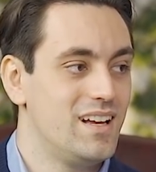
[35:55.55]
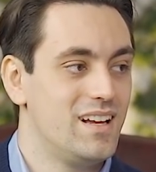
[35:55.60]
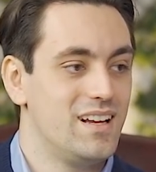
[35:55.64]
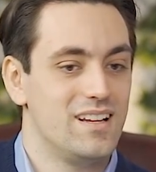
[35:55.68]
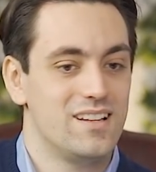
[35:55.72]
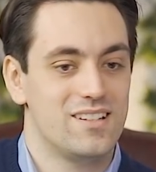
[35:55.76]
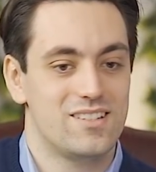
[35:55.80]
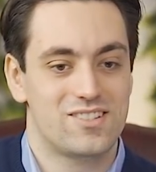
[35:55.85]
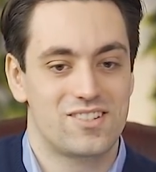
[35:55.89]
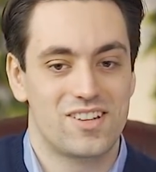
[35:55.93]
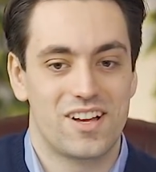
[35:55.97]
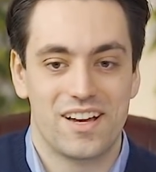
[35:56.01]

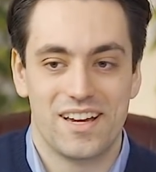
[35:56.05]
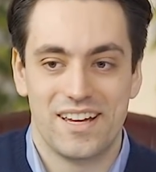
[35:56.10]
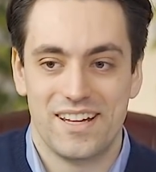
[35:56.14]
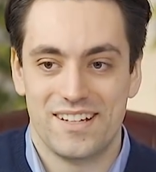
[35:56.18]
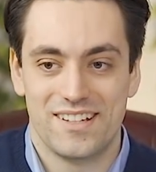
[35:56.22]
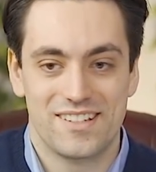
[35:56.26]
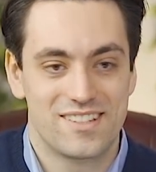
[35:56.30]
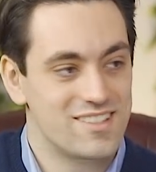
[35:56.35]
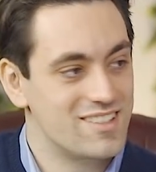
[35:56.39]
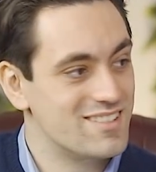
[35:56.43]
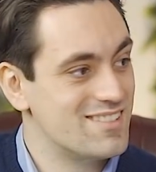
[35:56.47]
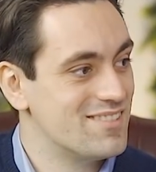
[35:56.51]

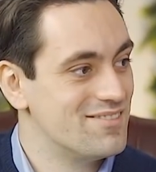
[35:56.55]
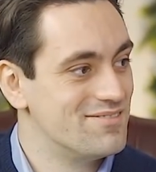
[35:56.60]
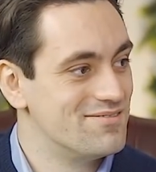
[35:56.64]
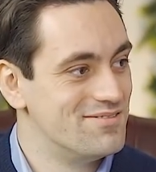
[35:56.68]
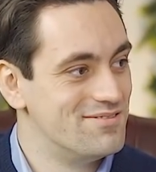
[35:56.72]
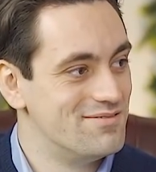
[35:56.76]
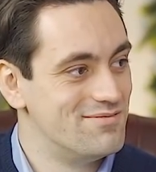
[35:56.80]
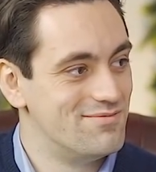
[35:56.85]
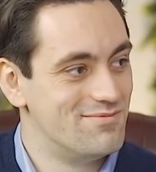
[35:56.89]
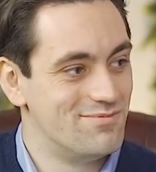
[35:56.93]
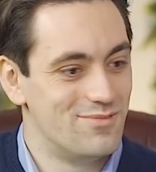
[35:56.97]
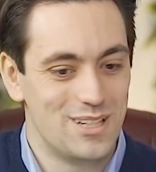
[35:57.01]
science,
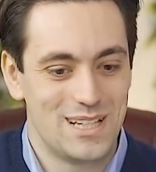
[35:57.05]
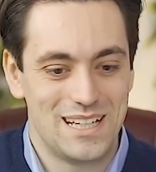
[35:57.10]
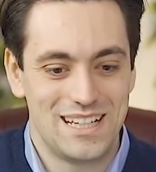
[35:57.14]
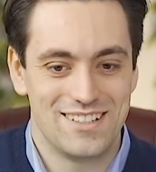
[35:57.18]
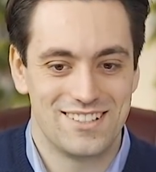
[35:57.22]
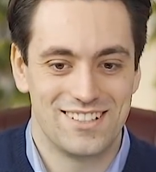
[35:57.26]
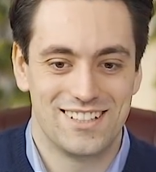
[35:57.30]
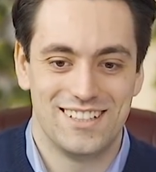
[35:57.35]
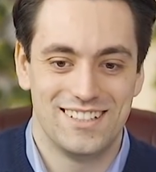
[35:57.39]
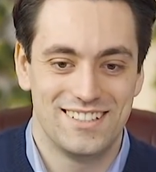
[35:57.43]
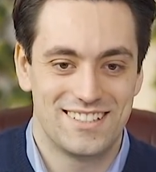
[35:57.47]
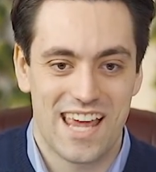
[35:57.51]

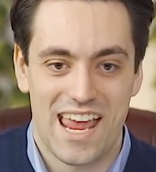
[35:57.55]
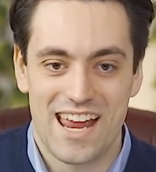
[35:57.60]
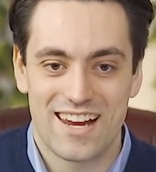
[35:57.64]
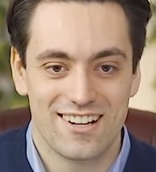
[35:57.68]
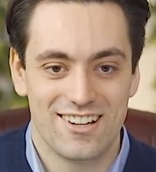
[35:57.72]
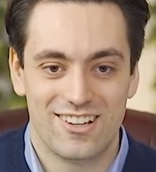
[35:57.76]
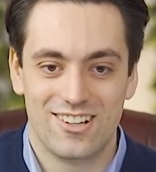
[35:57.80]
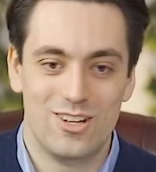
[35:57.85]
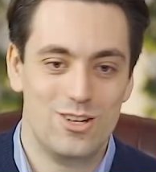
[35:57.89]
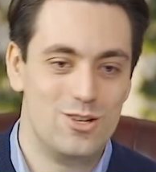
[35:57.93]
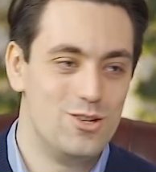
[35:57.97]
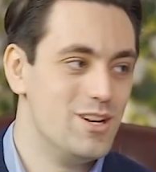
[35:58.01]
reason, and
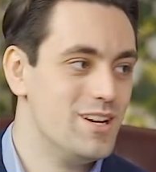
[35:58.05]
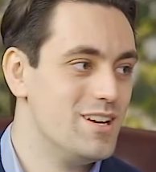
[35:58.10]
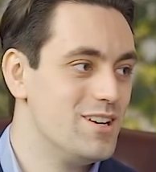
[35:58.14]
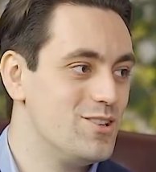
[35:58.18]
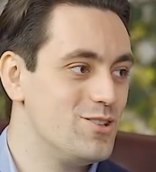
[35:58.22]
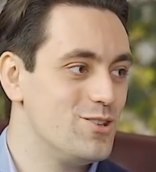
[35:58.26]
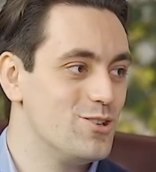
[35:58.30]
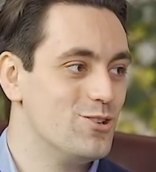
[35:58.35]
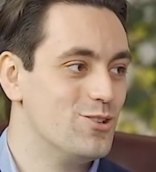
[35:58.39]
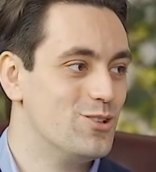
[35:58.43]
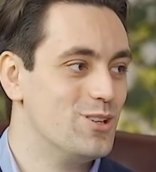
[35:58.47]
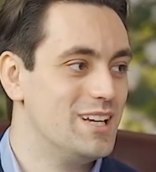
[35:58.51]
technology,
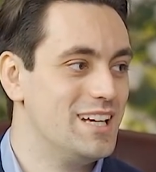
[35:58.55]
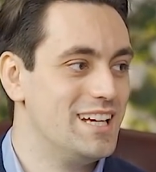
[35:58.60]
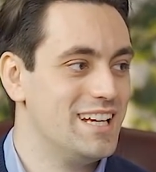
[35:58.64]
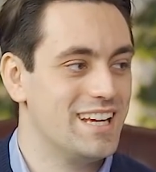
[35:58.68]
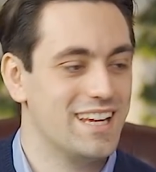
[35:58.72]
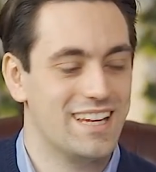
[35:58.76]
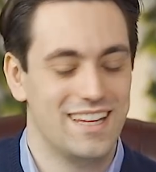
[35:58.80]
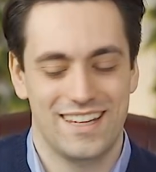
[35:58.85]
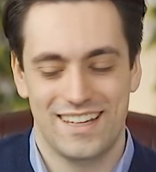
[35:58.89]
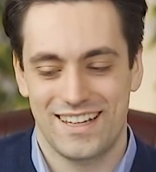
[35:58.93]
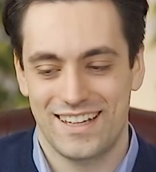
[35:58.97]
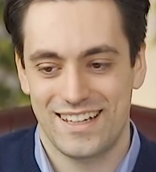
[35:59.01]
surely
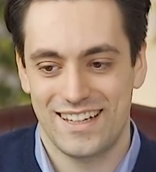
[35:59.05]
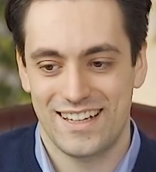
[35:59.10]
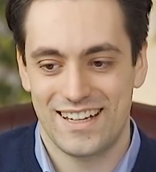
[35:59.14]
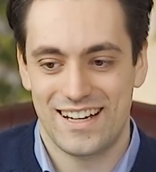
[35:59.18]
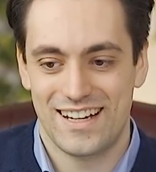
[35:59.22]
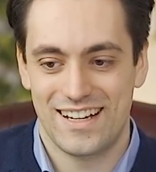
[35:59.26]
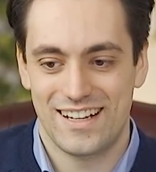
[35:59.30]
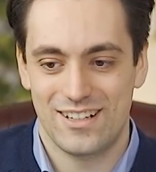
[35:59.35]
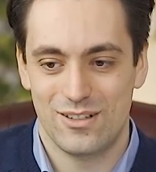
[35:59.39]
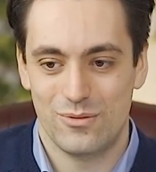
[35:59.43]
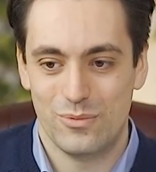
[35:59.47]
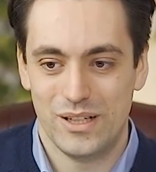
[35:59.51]

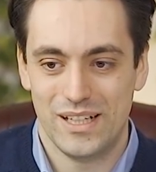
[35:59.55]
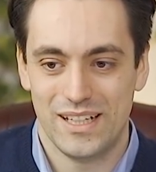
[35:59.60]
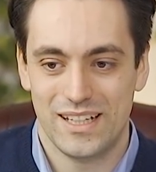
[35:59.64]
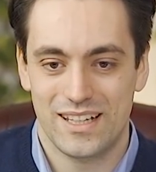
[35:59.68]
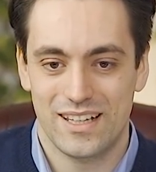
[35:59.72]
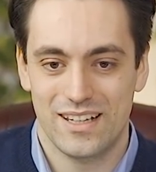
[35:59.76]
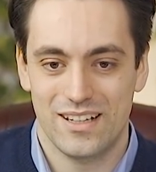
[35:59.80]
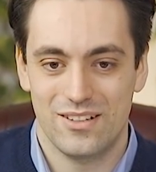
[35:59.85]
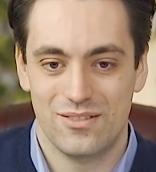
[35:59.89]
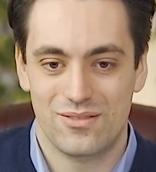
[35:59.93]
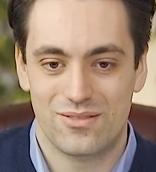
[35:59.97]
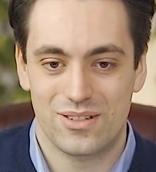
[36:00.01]
we
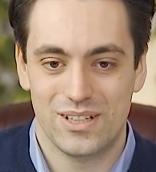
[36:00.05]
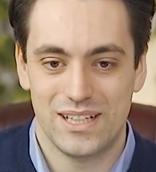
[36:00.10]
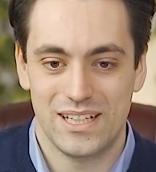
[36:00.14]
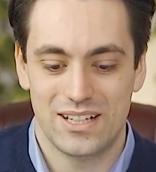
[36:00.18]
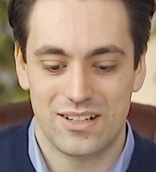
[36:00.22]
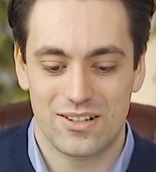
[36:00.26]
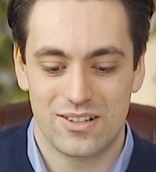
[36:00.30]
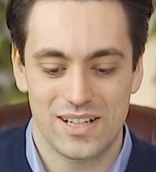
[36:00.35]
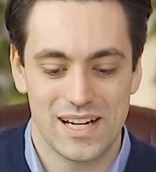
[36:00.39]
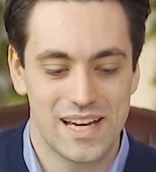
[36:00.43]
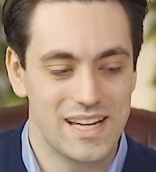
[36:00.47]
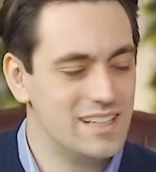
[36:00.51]
can
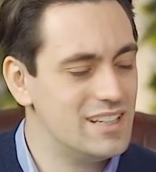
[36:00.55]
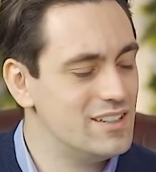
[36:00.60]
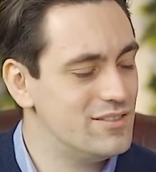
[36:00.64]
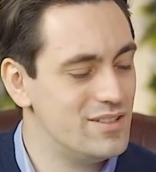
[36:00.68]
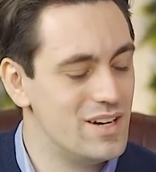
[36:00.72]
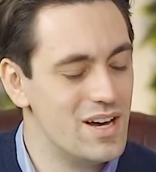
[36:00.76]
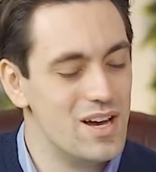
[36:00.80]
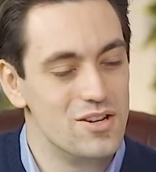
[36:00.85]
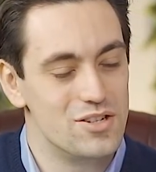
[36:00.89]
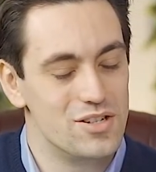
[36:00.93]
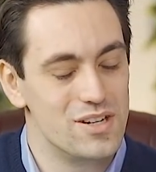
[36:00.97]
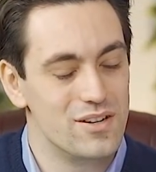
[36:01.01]
recreate a
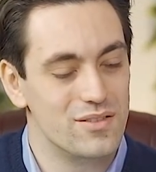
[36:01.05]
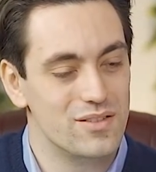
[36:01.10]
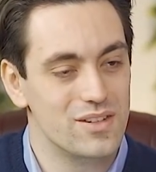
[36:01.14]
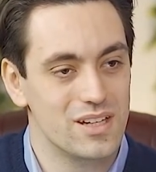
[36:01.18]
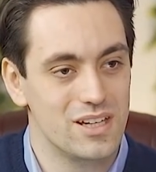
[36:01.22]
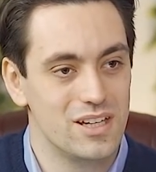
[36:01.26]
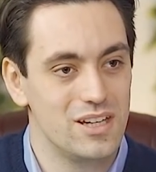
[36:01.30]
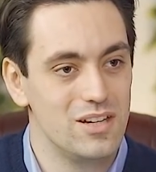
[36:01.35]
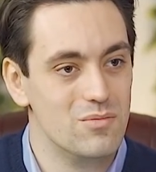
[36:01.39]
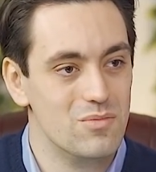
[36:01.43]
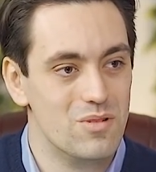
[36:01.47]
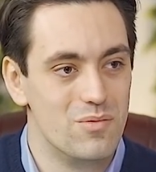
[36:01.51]
version of the
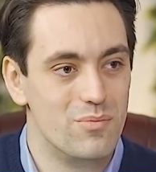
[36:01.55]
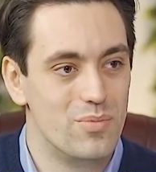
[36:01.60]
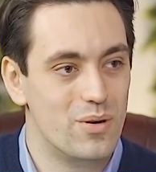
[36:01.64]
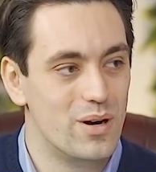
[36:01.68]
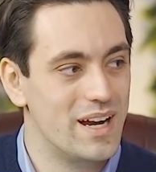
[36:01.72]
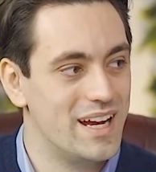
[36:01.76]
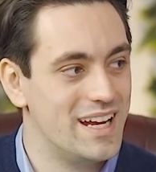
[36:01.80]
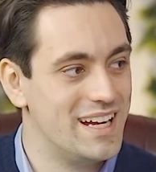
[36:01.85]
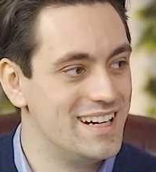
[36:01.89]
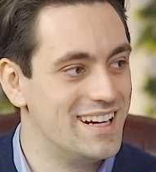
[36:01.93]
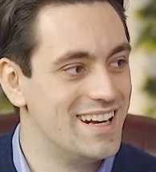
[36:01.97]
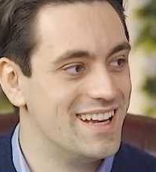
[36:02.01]
human
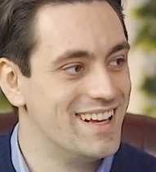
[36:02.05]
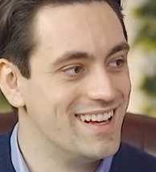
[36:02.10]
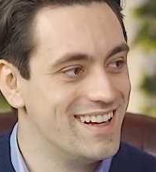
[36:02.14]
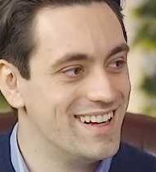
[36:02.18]
brain